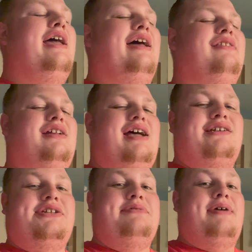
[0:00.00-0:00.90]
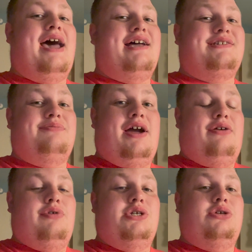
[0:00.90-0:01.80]
And then it actually passed my
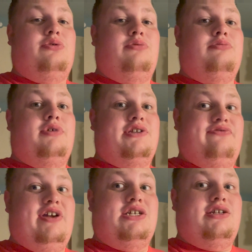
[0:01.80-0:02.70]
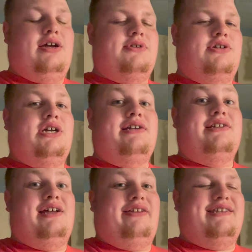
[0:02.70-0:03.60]
original reservation time. So I checked
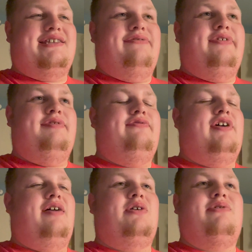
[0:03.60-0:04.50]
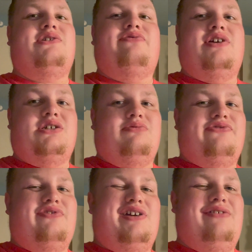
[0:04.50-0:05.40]
in at like 7:55. My reservation was
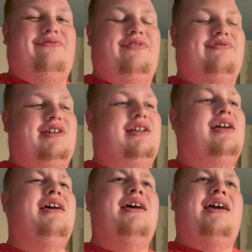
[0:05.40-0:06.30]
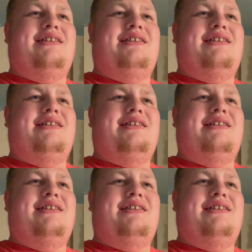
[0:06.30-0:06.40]
for 8:15.